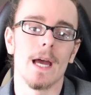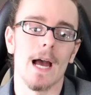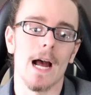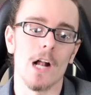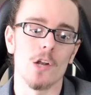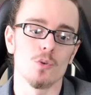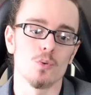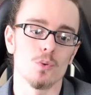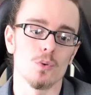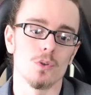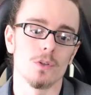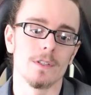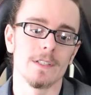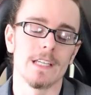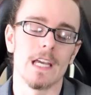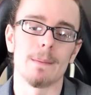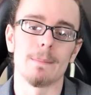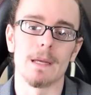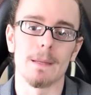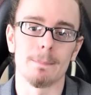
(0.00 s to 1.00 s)
actual
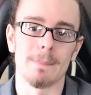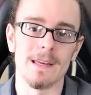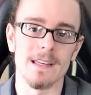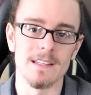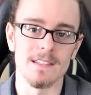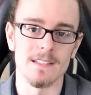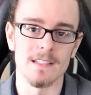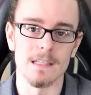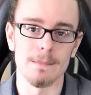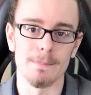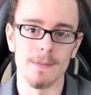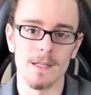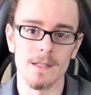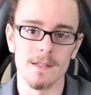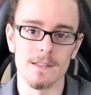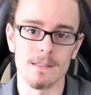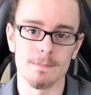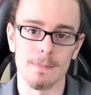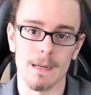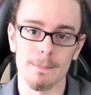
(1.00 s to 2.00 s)
gaming PC
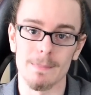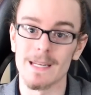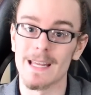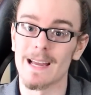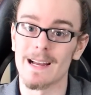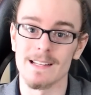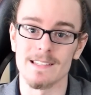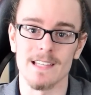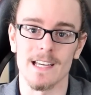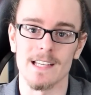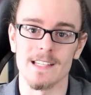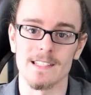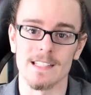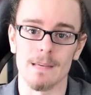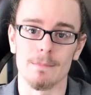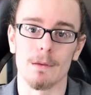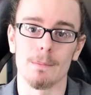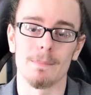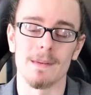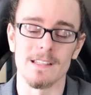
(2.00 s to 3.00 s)
builds, my mini ITX
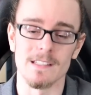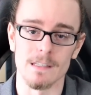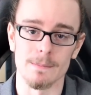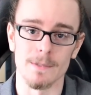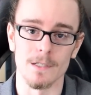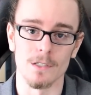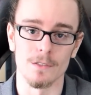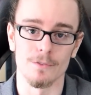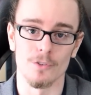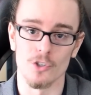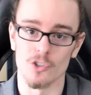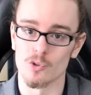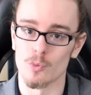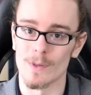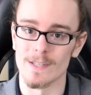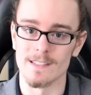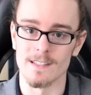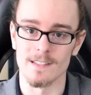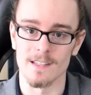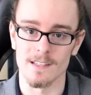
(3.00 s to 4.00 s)
gaming PC build for
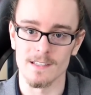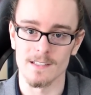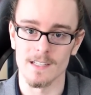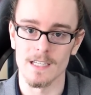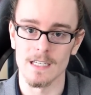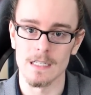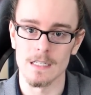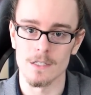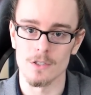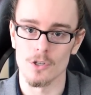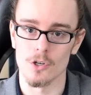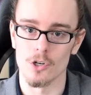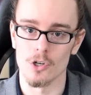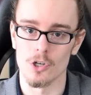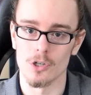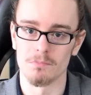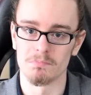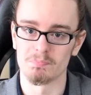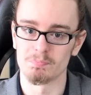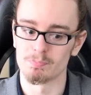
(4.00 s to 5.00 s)
2016.
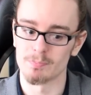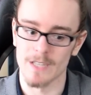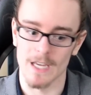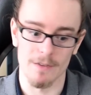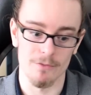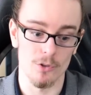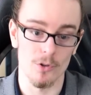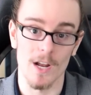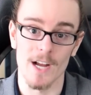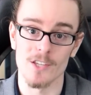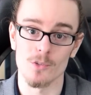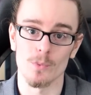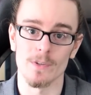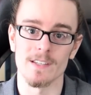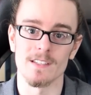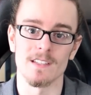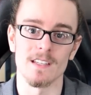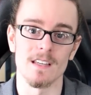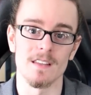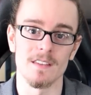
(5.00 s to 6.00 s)
So yeah, if you guys want to
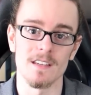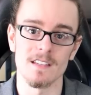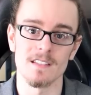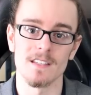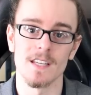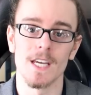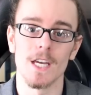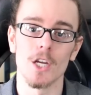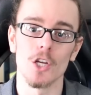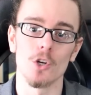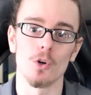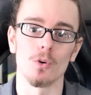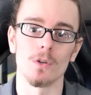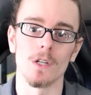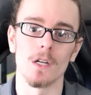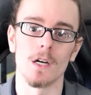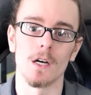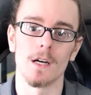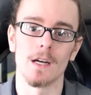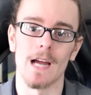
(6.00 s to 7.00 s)
see this
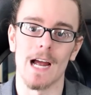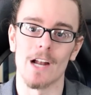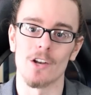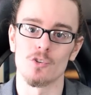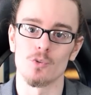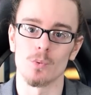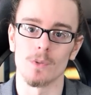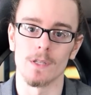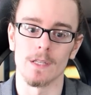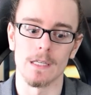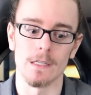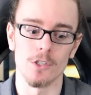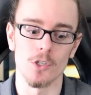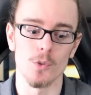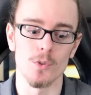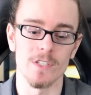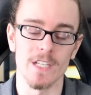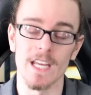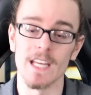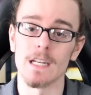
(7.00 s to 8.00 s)
colour actually
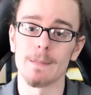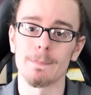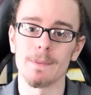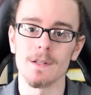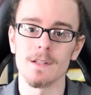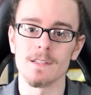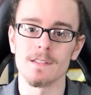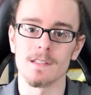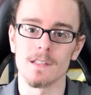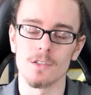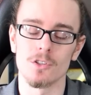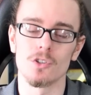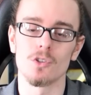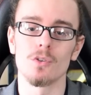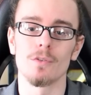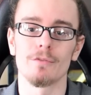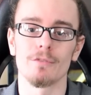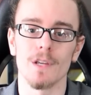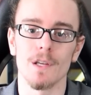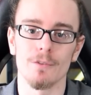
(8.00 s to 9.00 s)
used in a build, then do
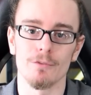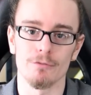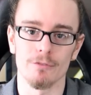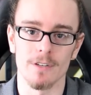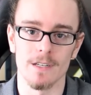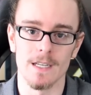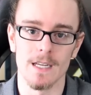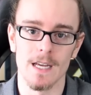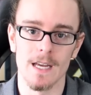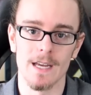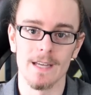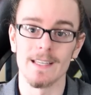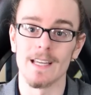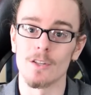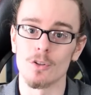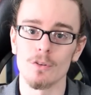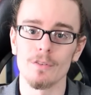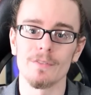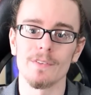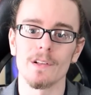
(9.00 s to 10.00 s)
feel free, yeah,
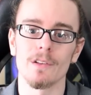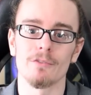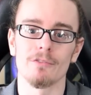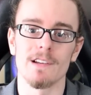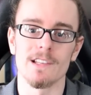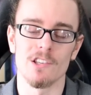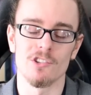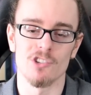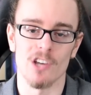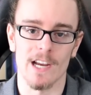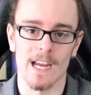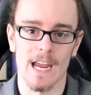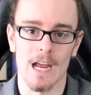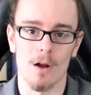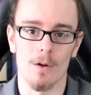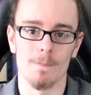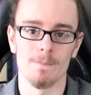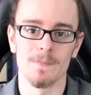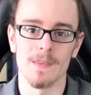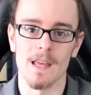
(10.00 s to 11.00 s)
do feel free to check
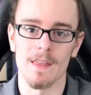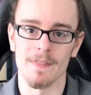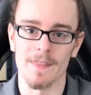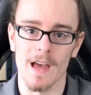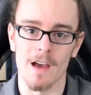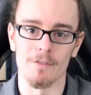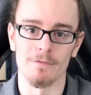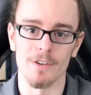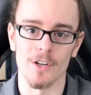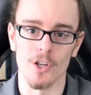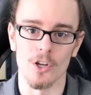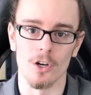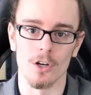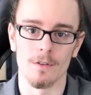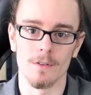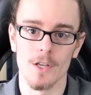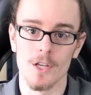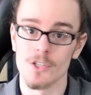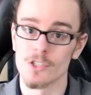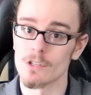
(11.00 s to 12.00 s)
out that video.
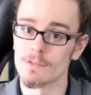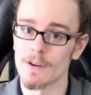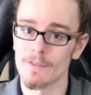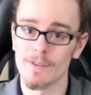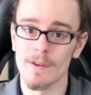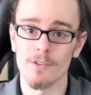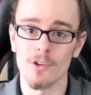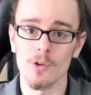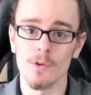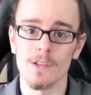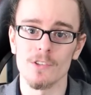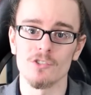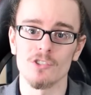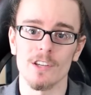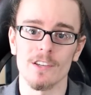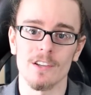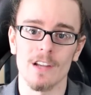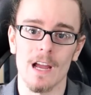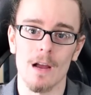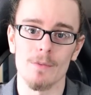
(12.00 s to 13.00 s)
So without further ado, let's
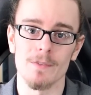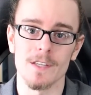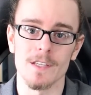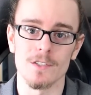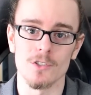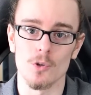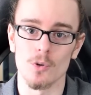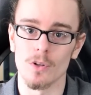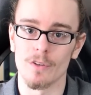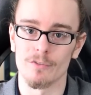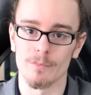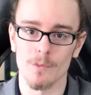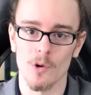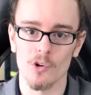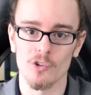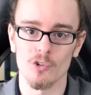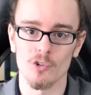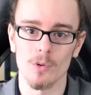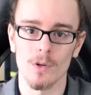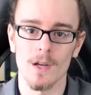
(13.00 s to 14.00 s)
check out this colour from
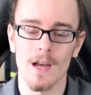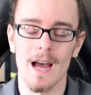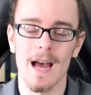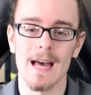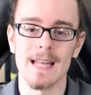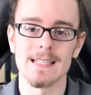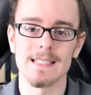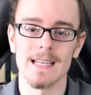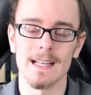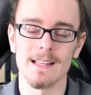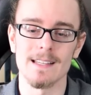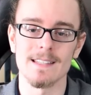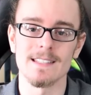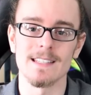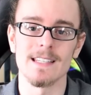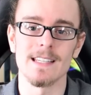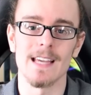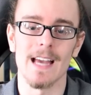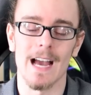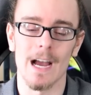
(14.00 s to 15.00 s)
Noctua and yeah, let's
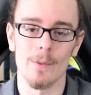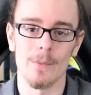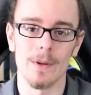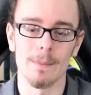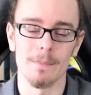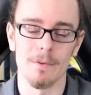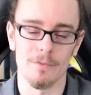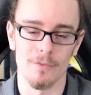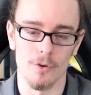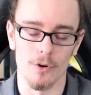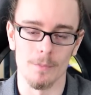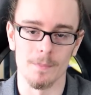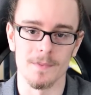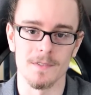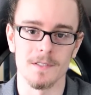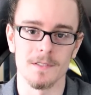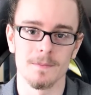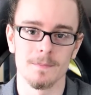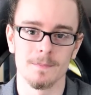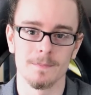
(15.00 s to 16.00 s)
see how it performs.